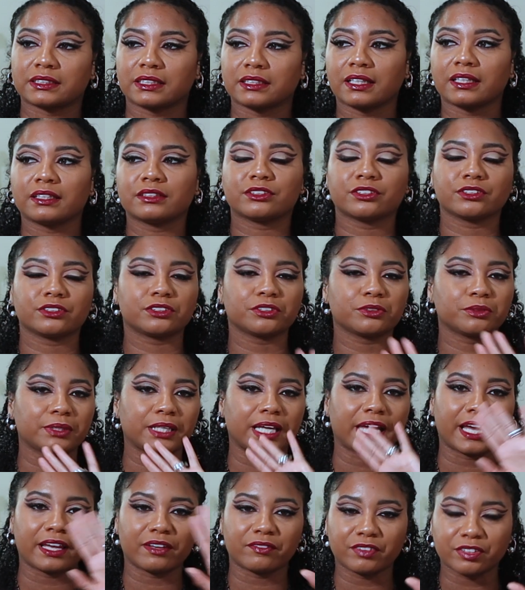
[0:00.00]
Unless you're doing
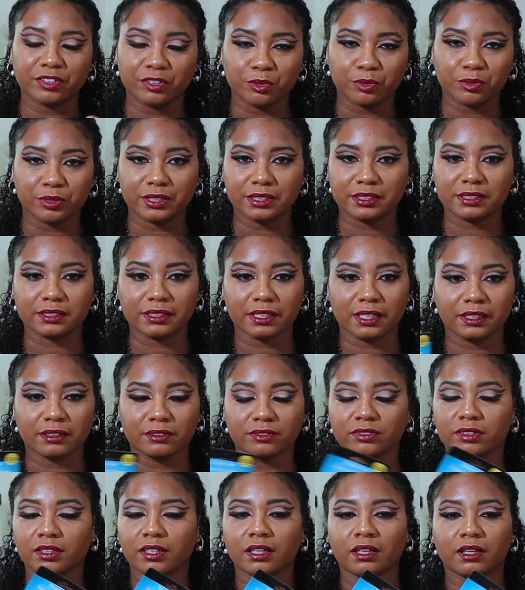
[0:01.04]
heavy duty
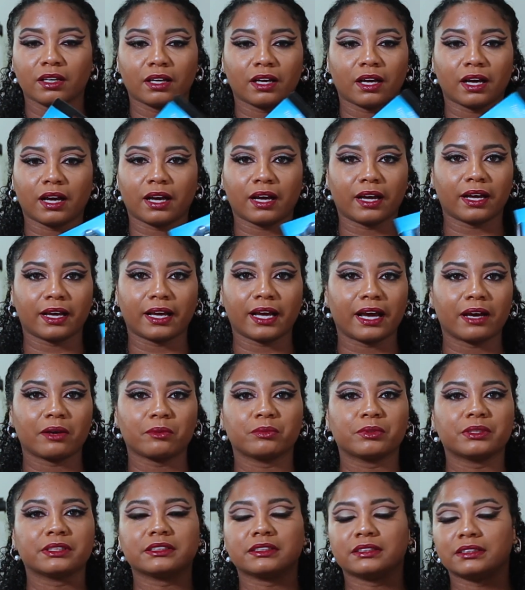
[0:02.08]
stuff, I
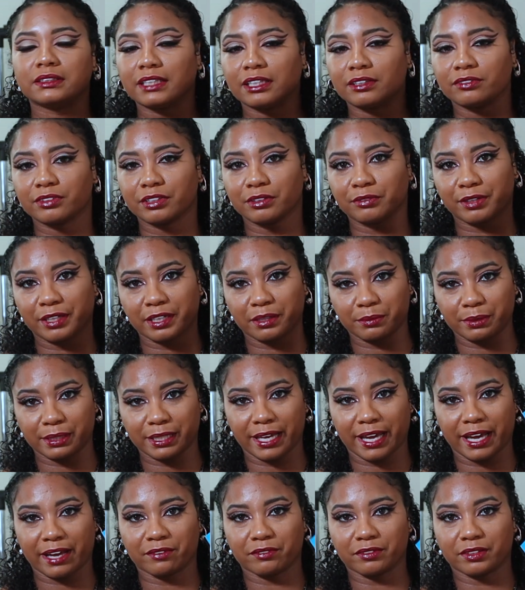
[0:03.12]
would definitely recommend
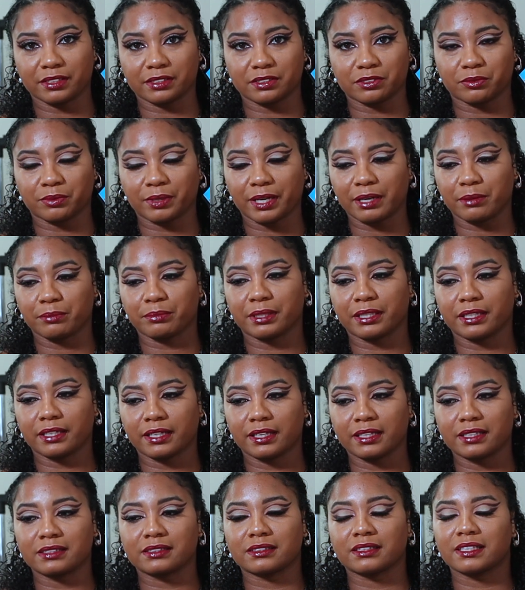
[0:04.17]
to have this around,
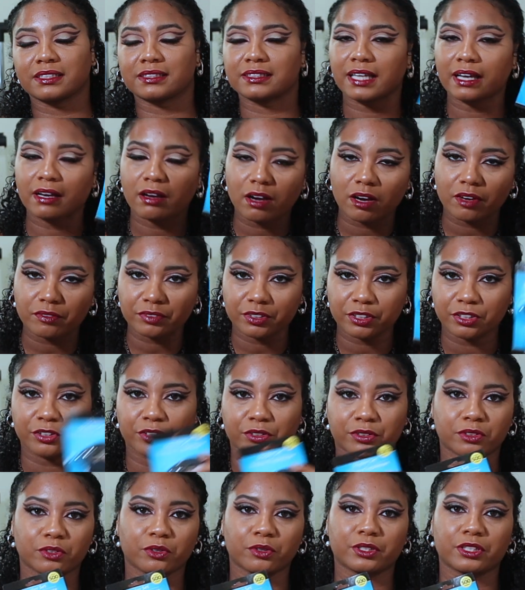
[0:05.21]
because it's not often
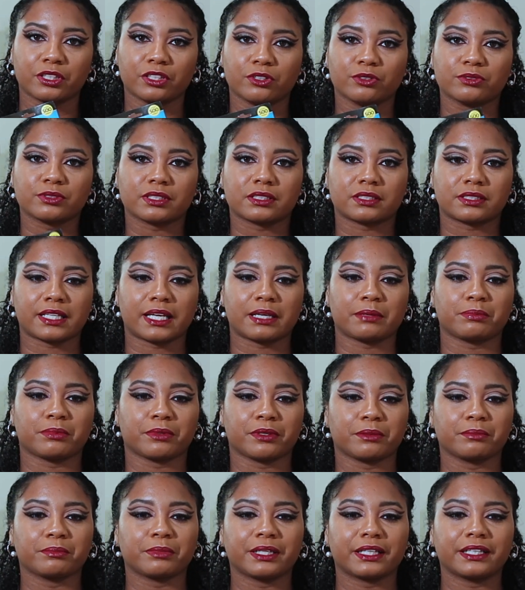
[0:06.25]
you're going to use a
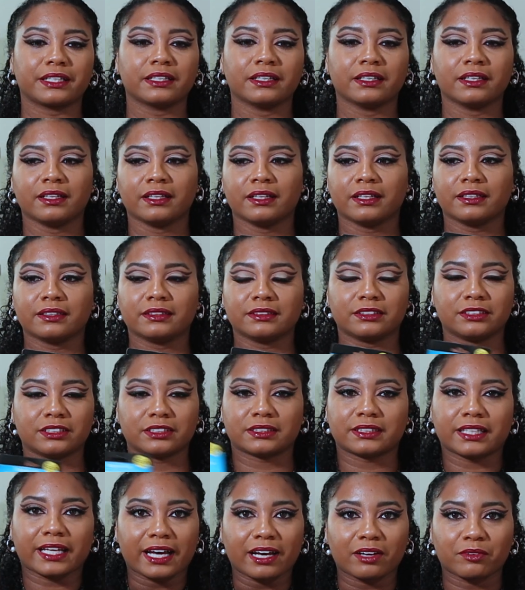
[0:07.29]
stapler, but
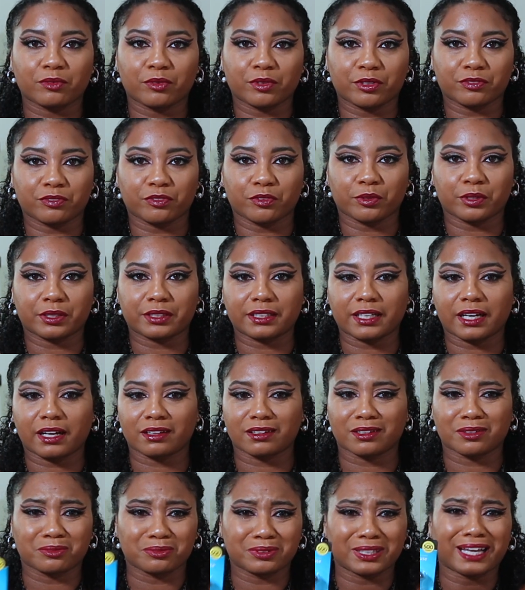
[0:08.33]
just to have one for
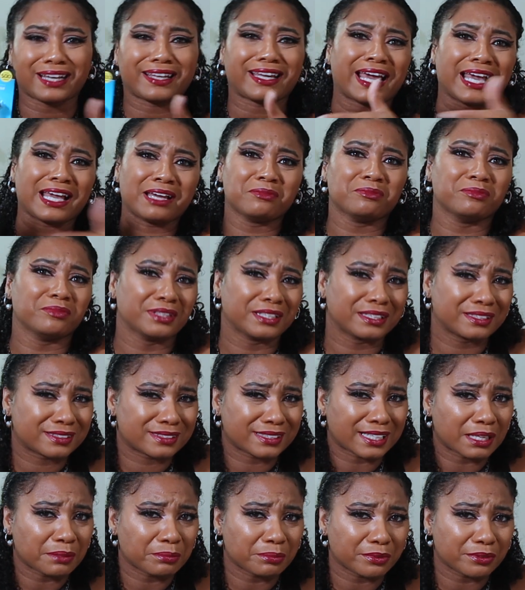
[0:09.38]
$1 that came with
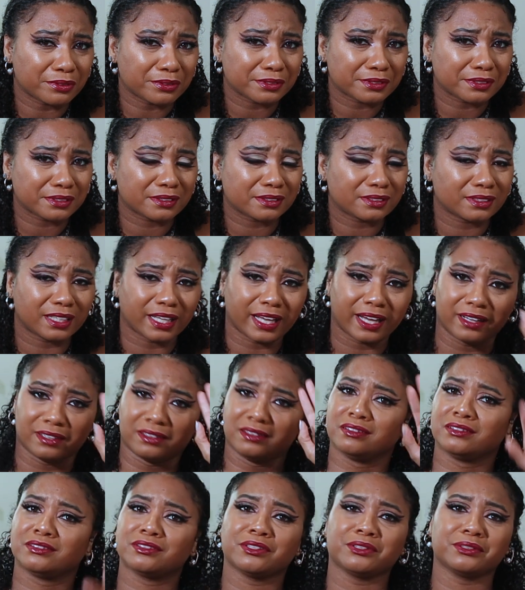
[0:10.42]
staples, yeah,
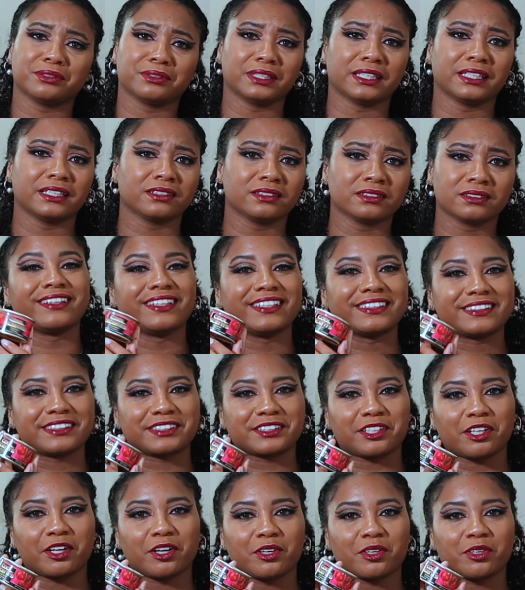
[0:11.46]
totally. This is
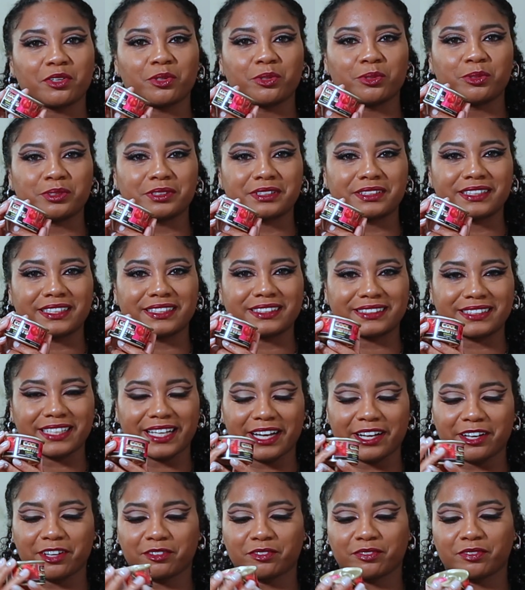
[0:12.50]
called Cool Scents
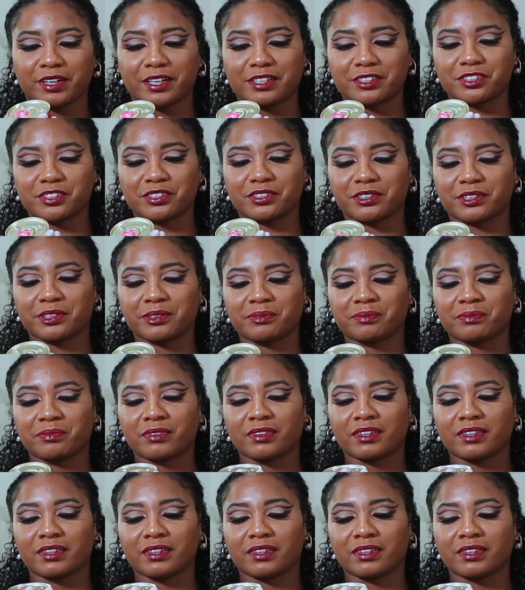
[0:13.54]
Air Freshener,